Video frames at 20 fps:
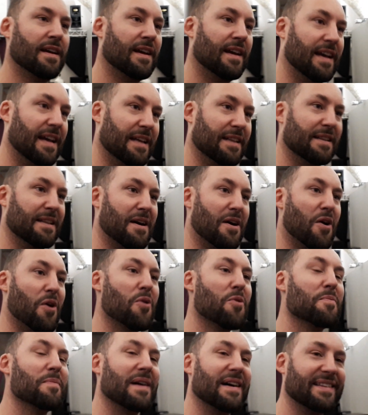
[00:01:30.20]
And
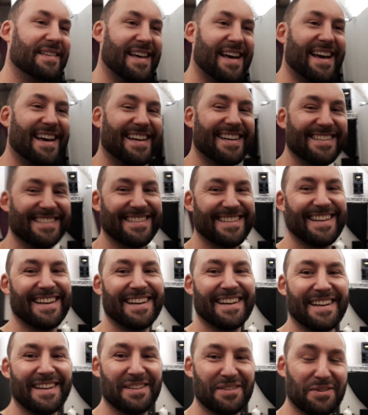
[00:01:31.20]
oh my days,
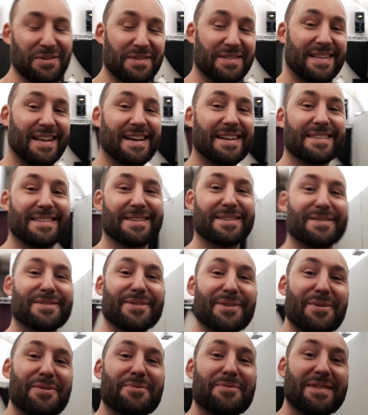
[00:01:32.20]
the sounds are
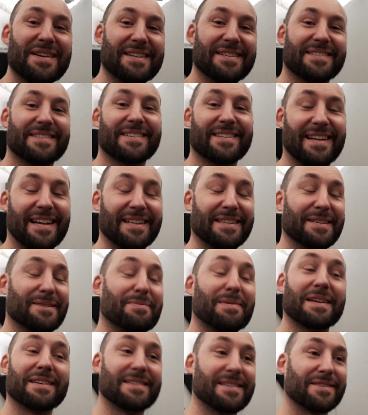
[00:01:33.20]
so rich. Like this
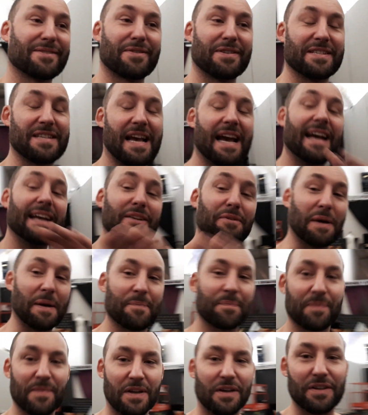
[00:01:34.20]
place is crazy.
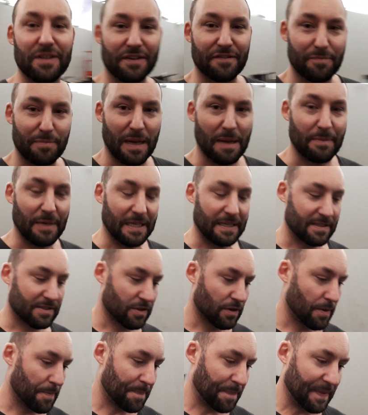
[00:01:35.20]
Anyway, enough blabbing.
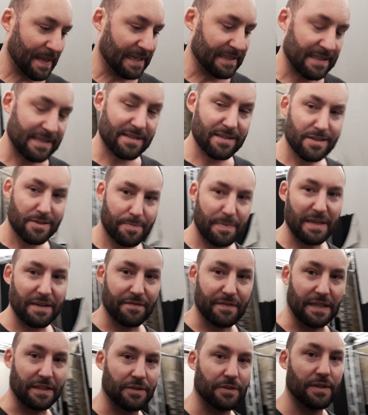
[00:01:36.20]
So this is a big
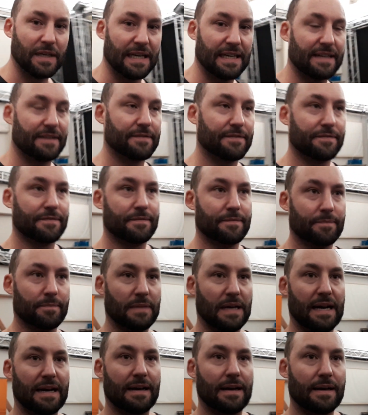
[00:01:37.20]
venue, and
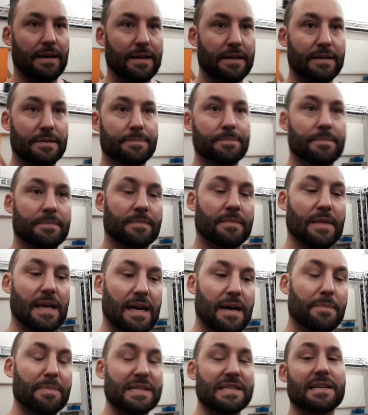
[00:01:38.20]

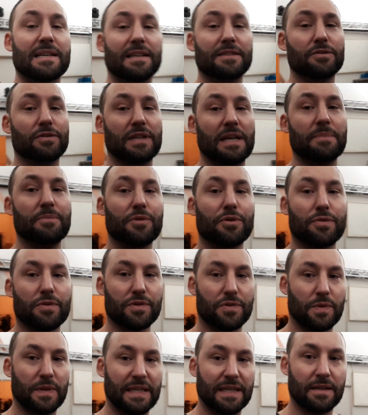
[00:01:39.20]
I basically do their
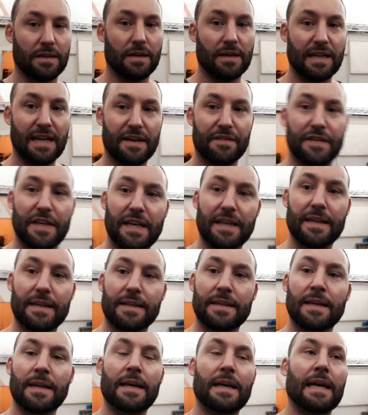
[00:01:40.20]
murals when they got a live
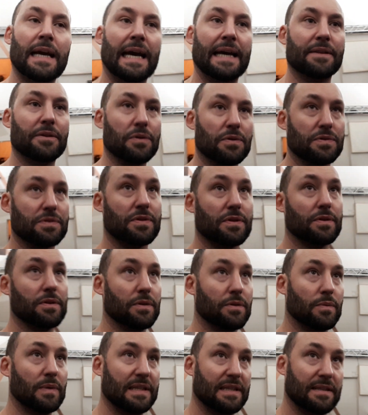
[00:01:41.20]
gig, and
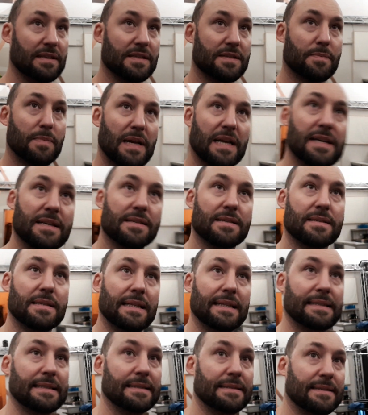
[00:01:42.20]
also when this place
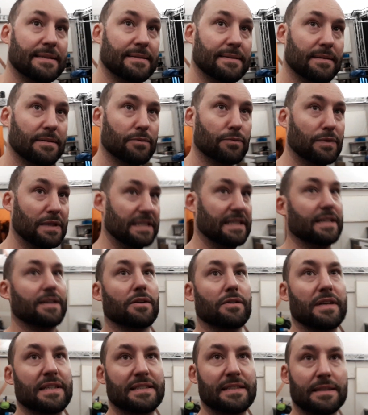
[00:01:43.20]
needed
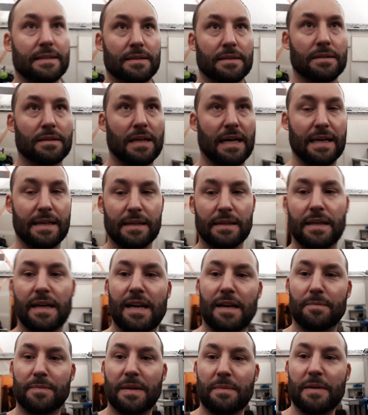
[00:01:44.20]
redecorating, I kind of
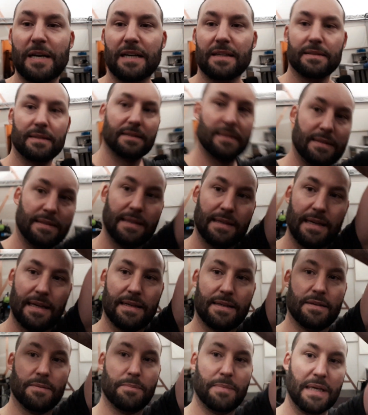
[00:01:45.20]
helped them out, did
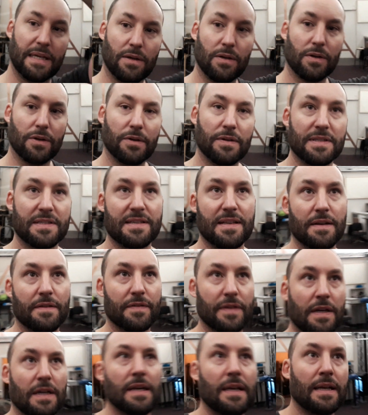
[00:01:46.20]
like a big logo and
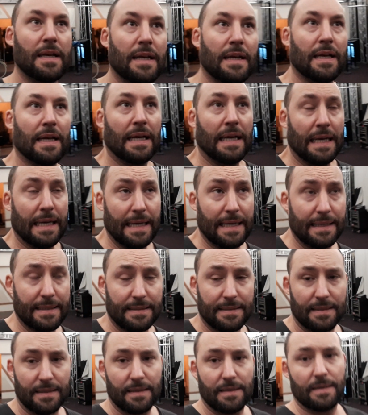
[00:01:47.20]
stuff,
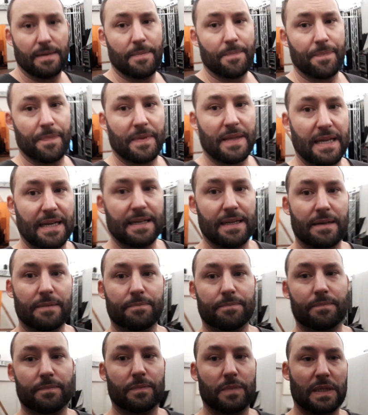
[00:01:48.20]
and I
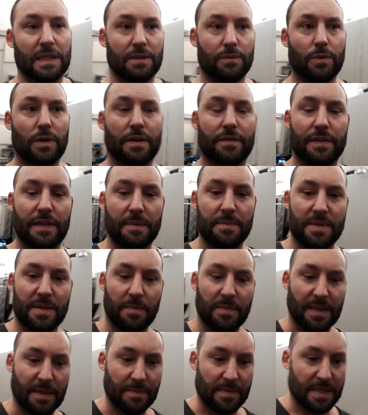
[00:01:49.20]
kind of work for them
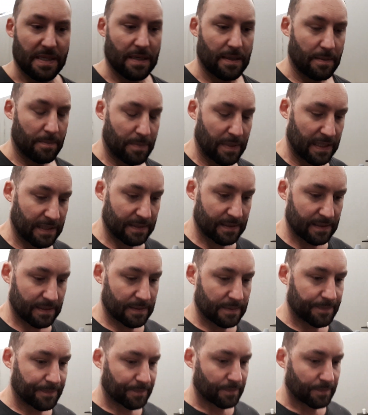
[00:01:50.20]
sometimes. But